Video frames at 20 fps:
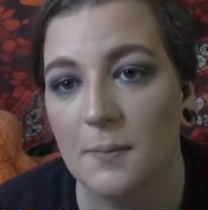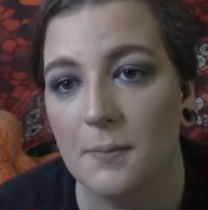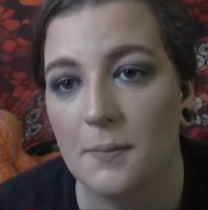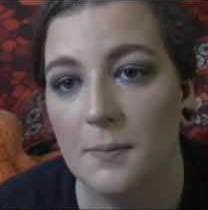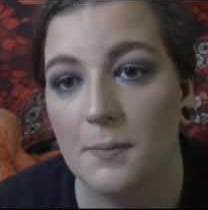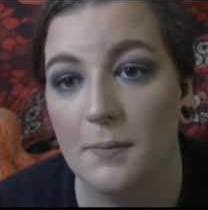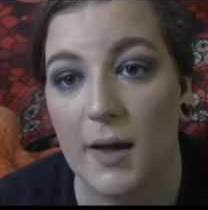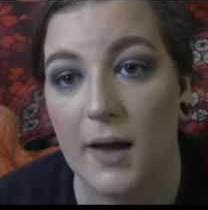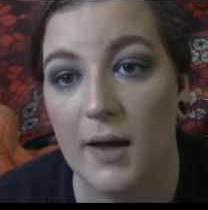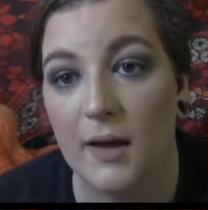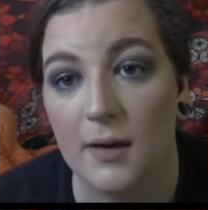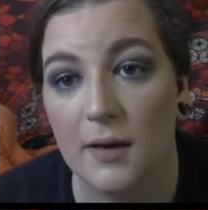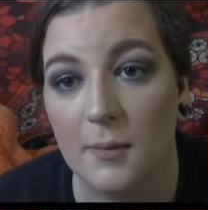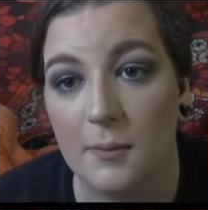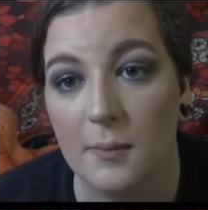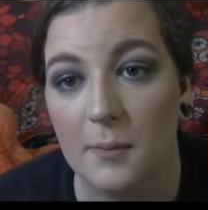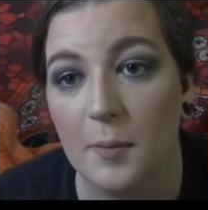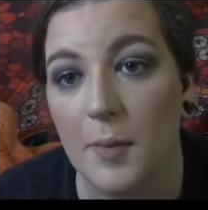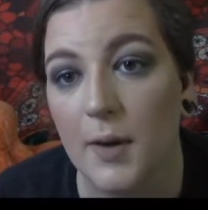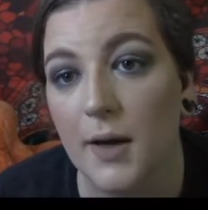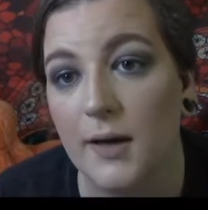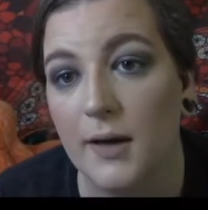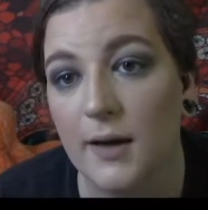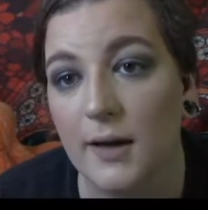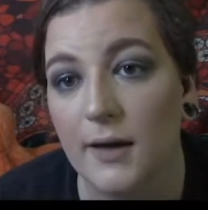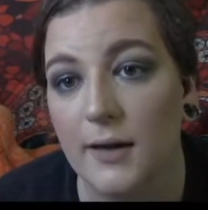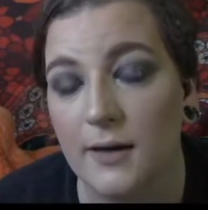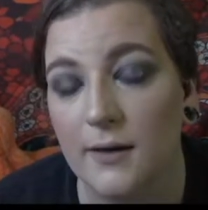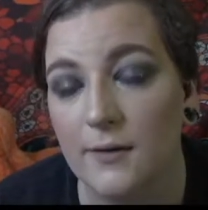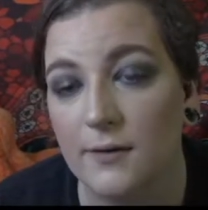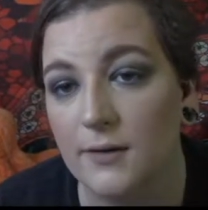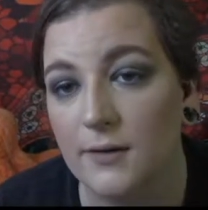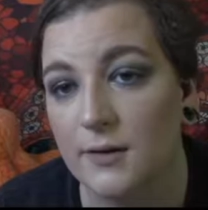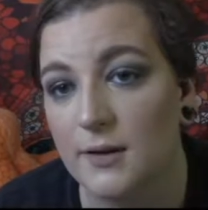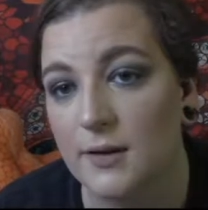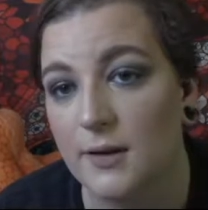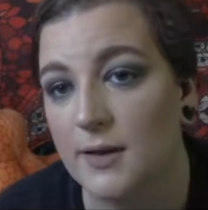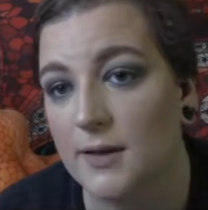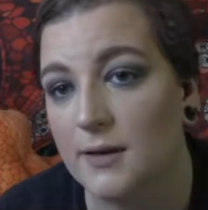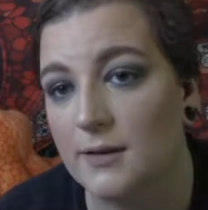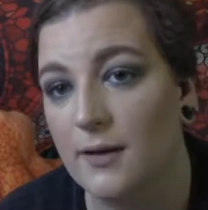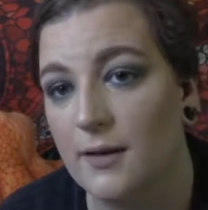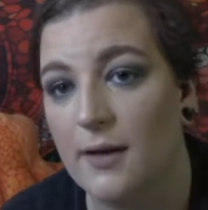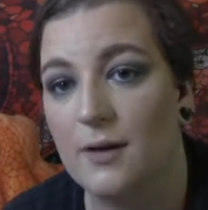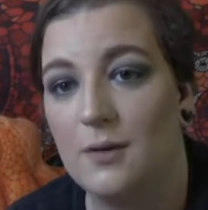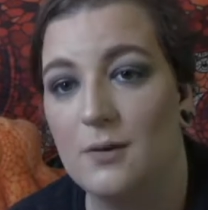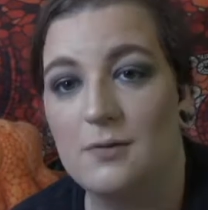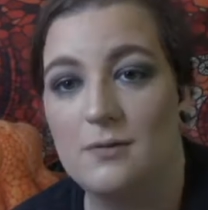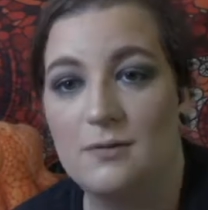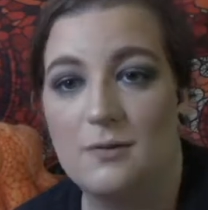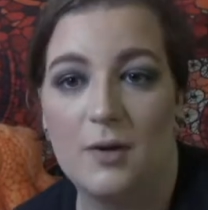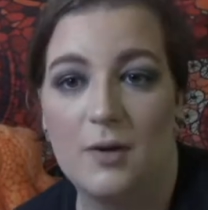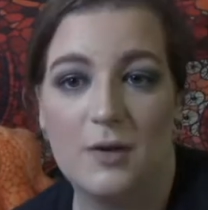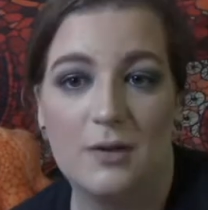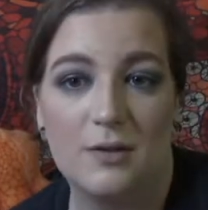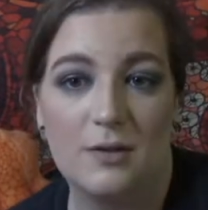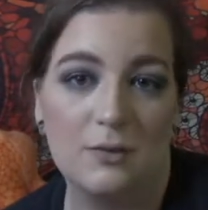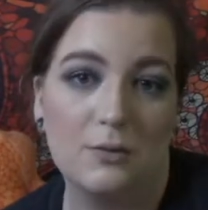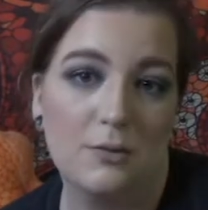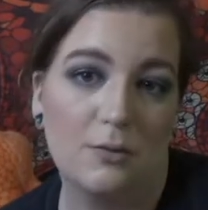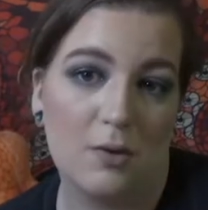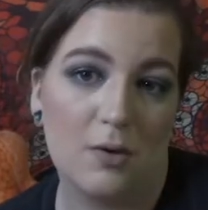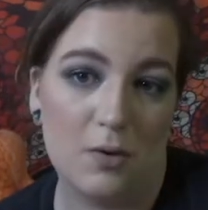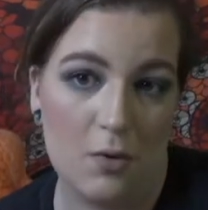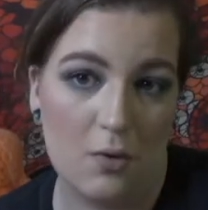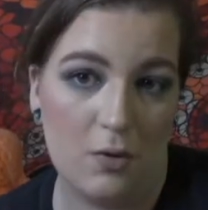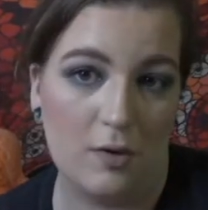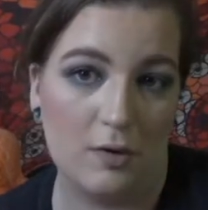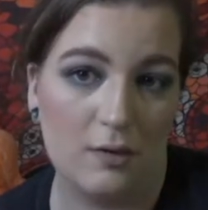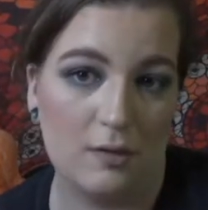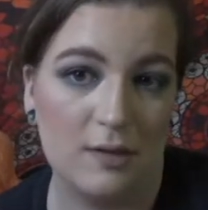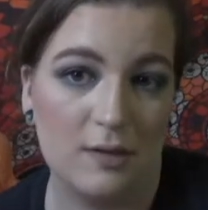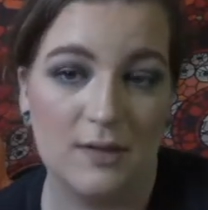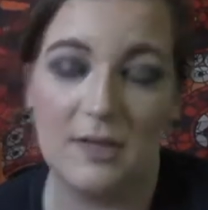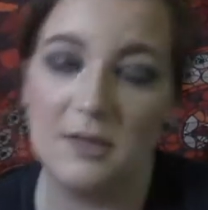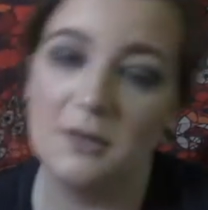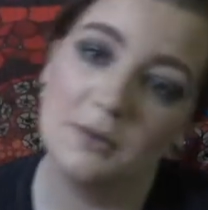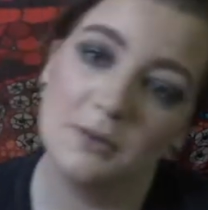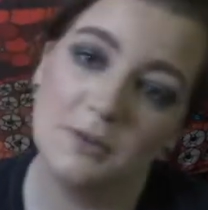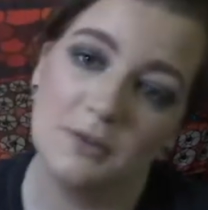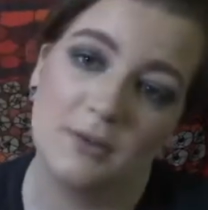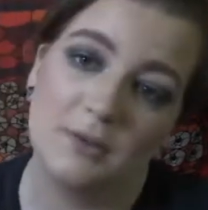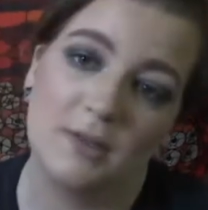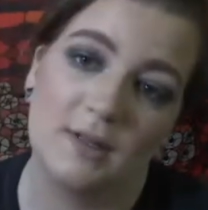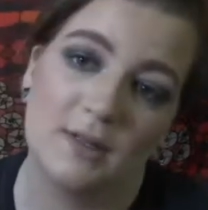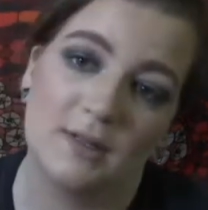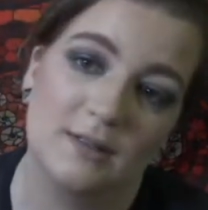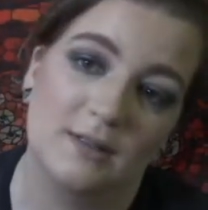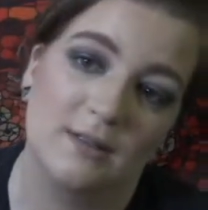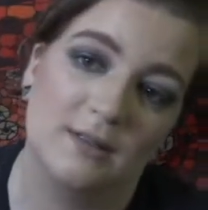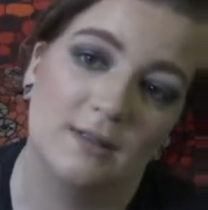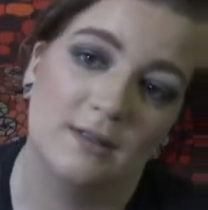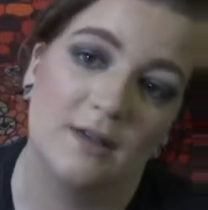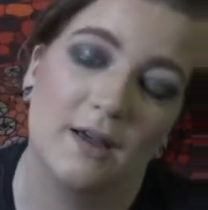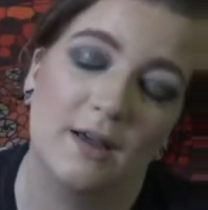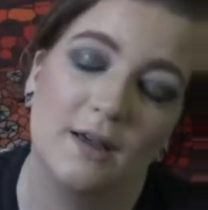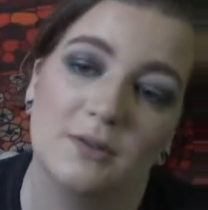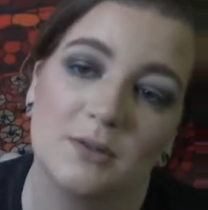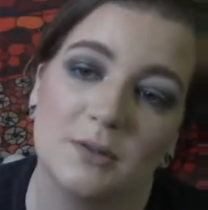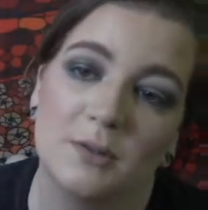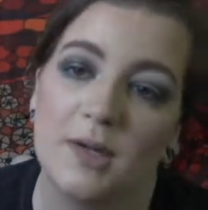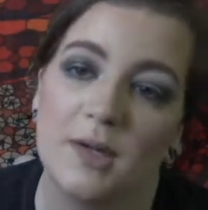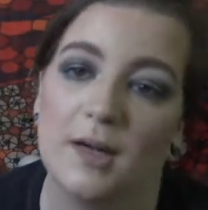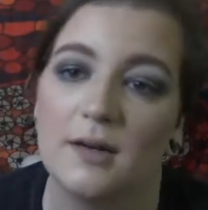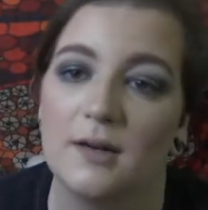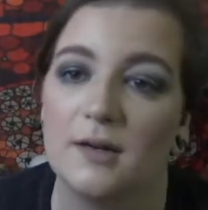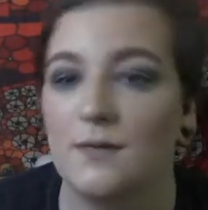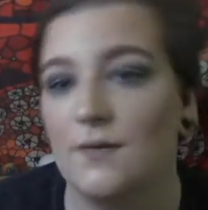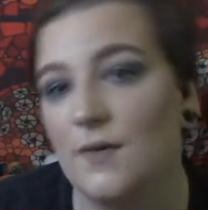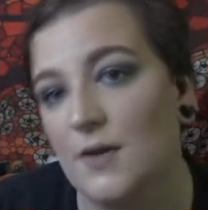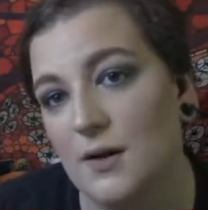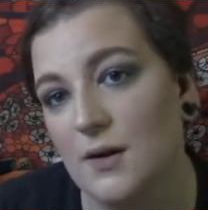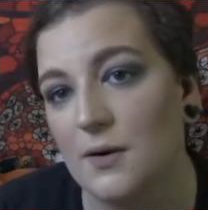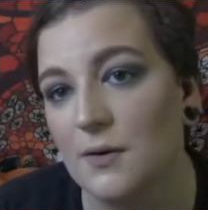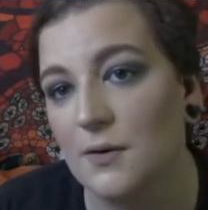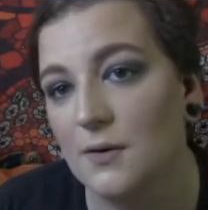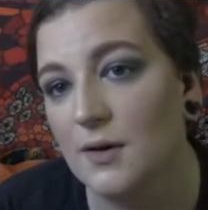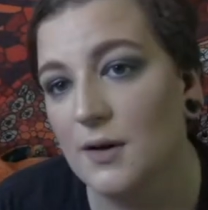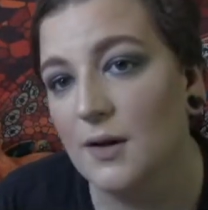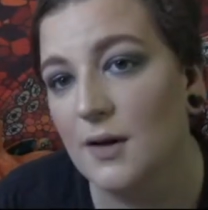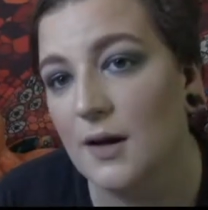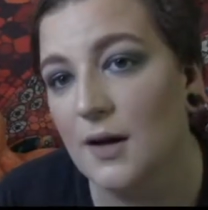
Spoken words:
makeup, but I definitely wanted to record because I do enjoy this. I enjoy editing video.